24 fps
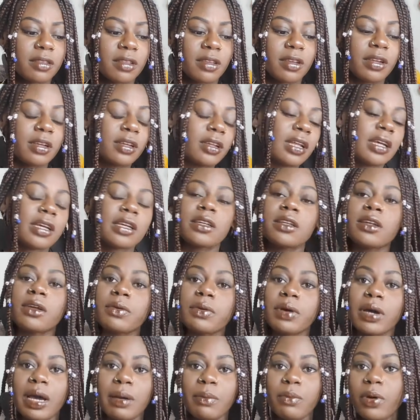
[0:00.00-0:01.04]
you're like, you know
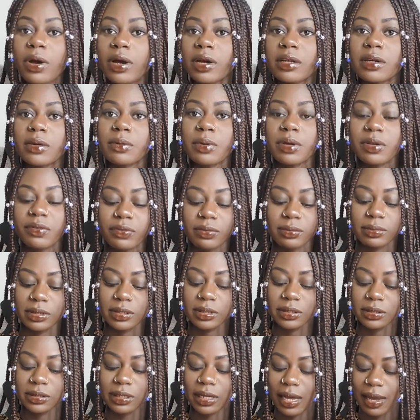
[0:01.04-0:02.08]
what, I'm walking away from
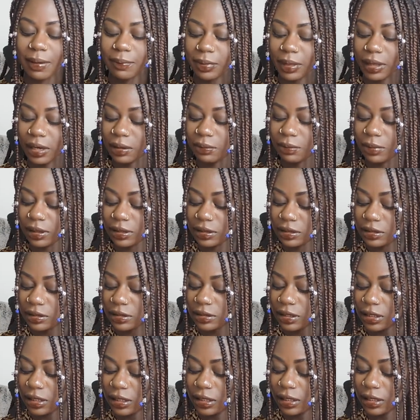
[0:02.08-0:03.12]
this. I'm not even about to
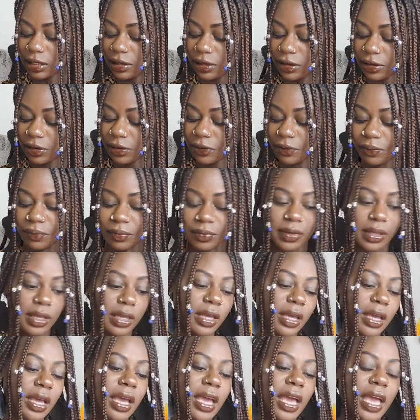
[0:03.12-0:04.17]
sit here
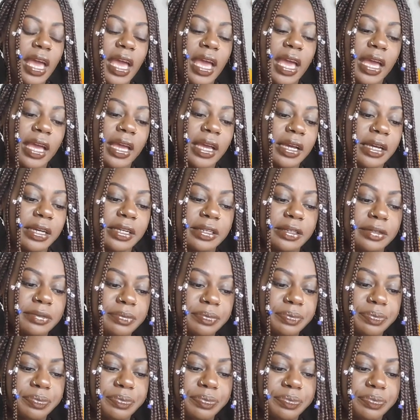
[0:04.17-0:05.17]
and